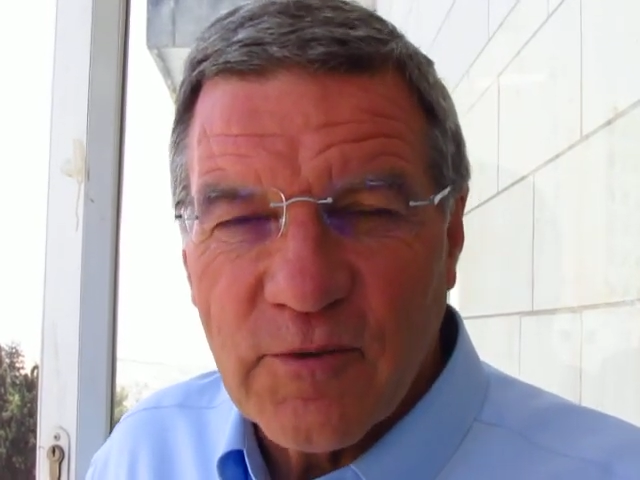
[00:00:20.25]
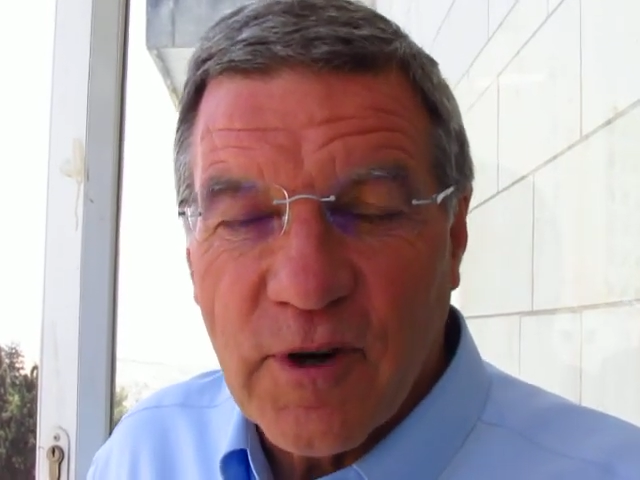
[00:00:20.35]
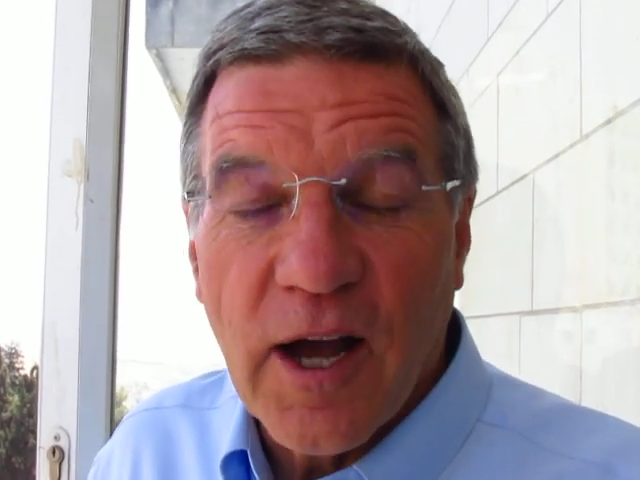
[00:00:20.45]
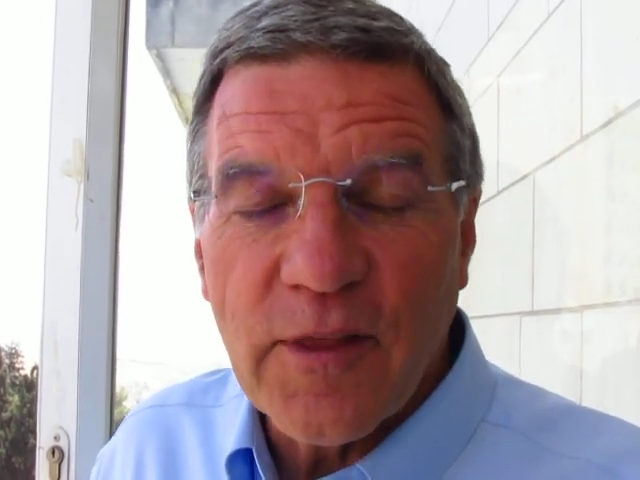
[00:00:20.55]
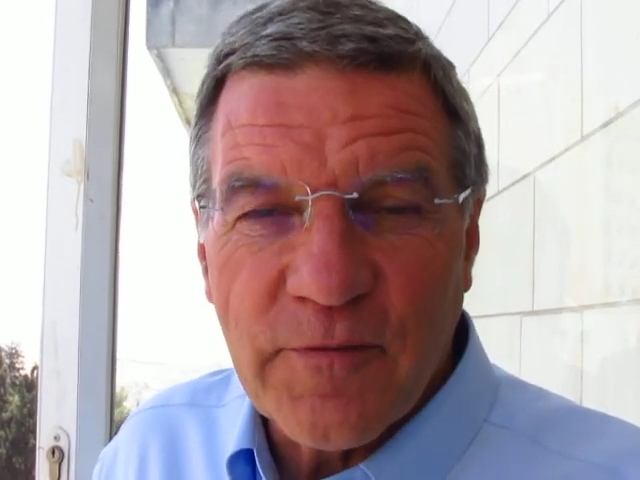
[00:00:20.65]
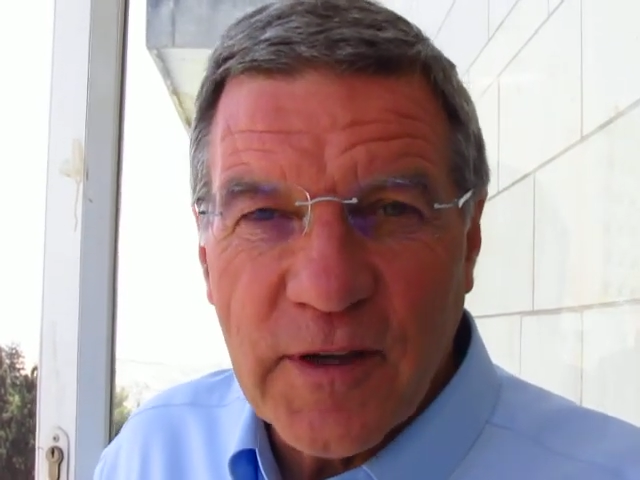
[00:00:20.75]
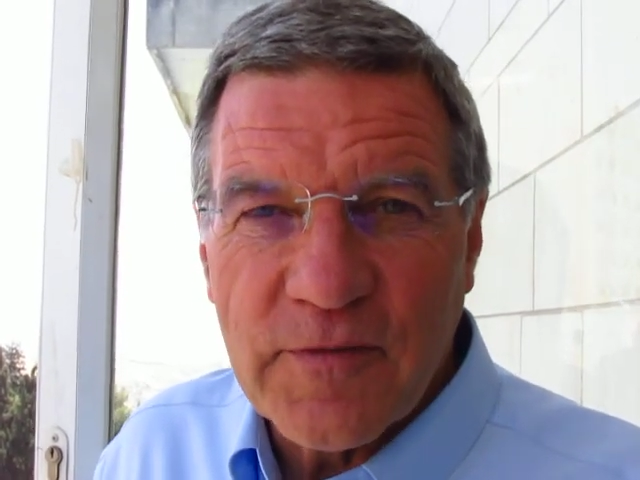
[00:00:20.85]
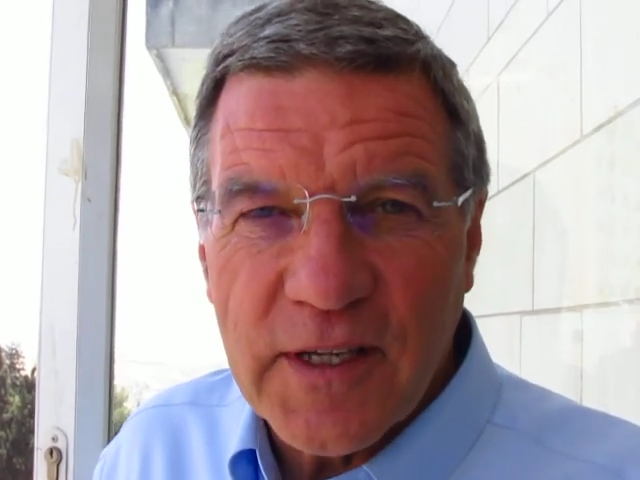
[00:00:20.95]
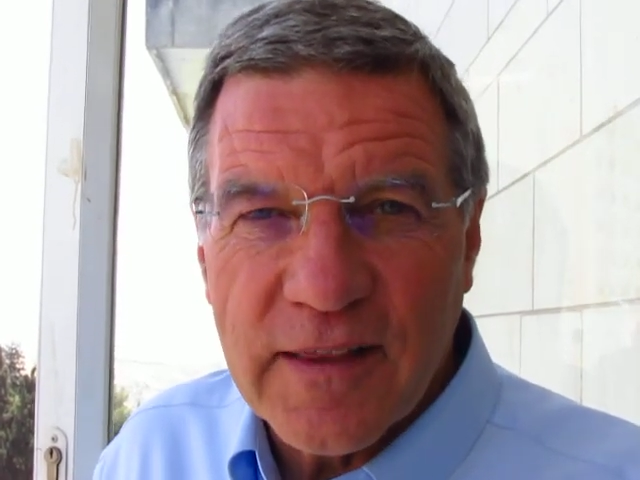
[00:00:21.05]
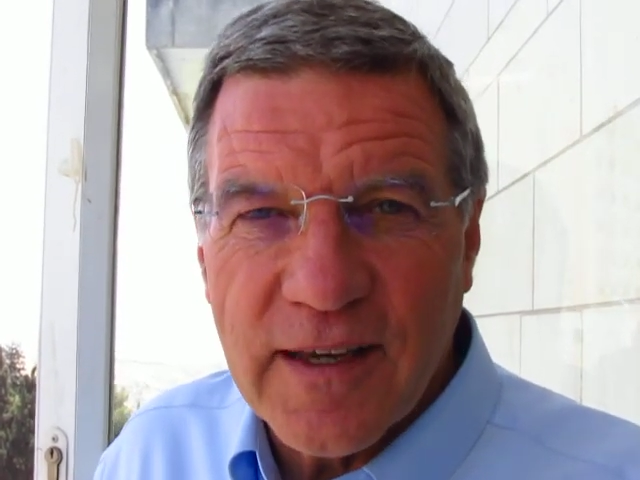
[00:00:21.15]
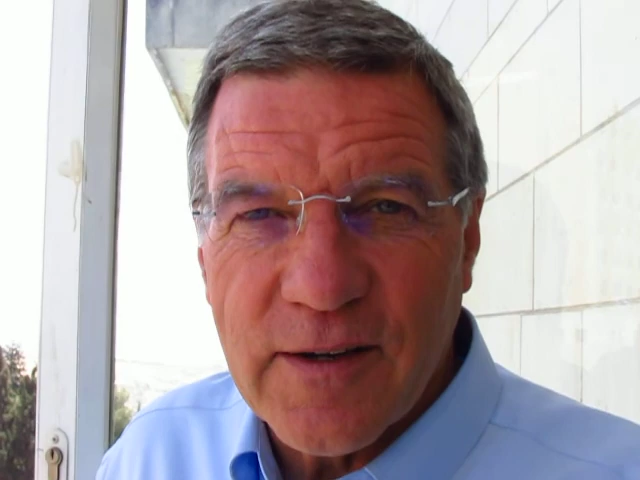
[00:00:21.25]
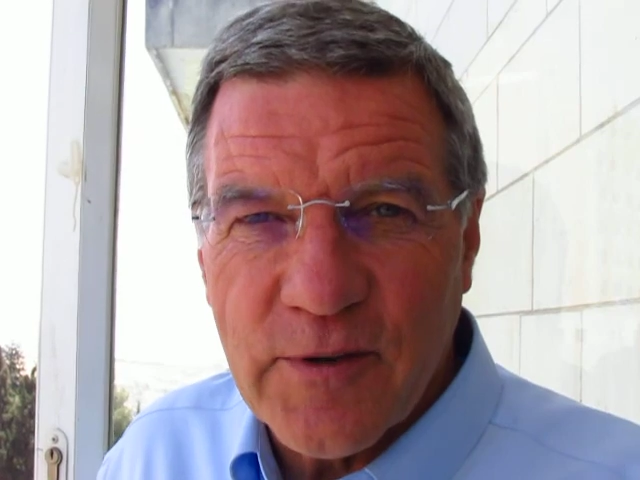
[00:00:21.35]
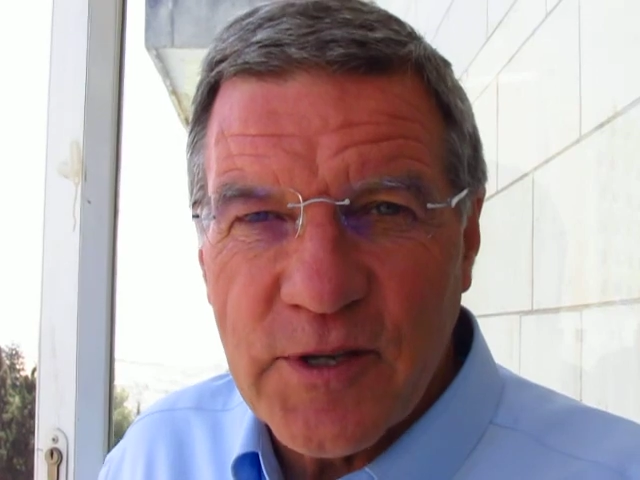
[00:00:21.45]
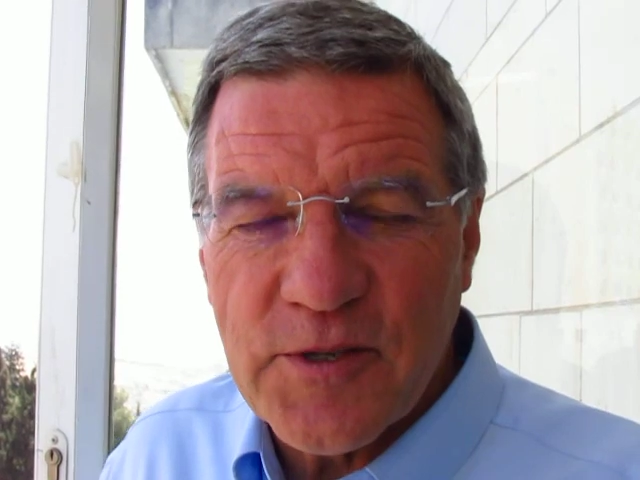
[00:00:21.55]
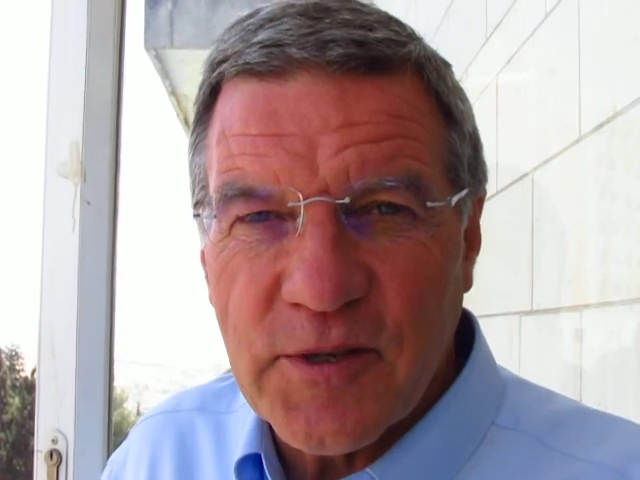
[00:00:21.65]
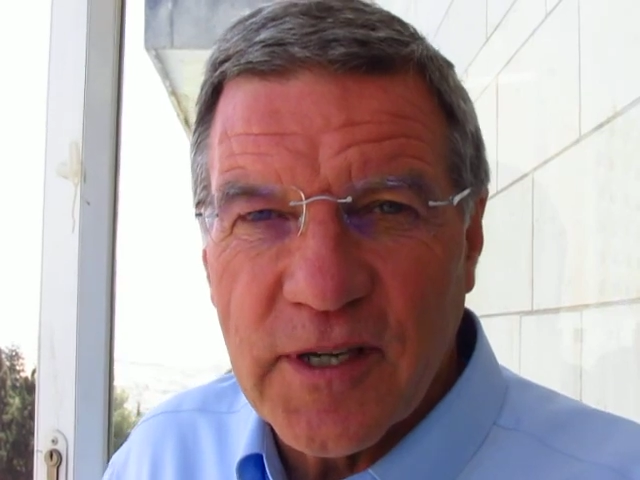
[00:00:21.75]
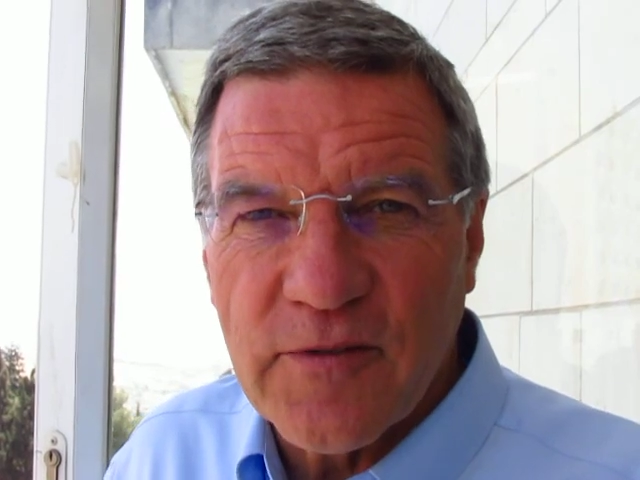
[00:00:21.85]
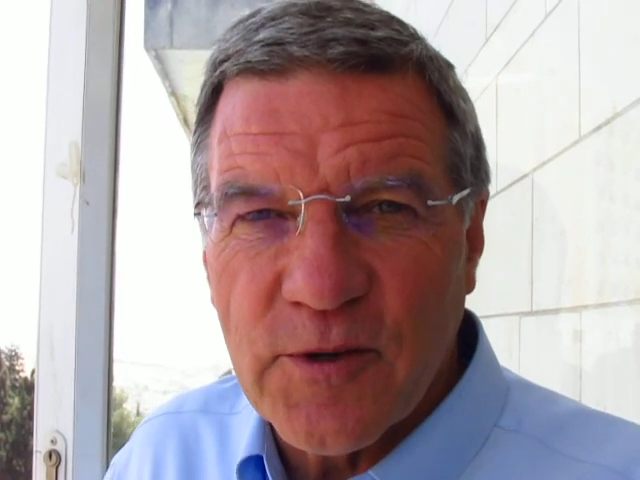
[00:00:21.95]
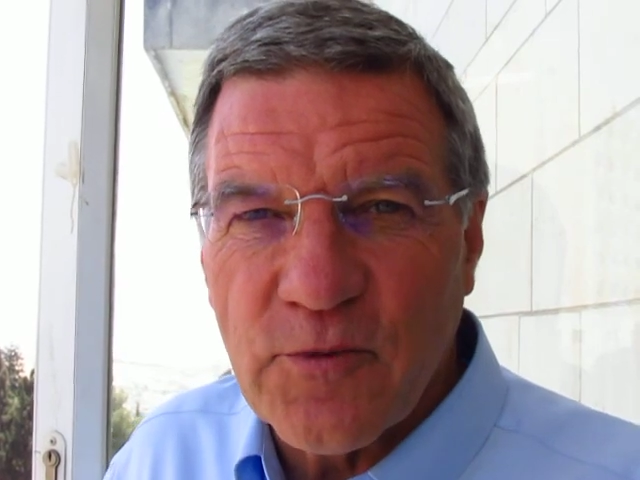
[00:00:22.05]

on the 50th anniversary of the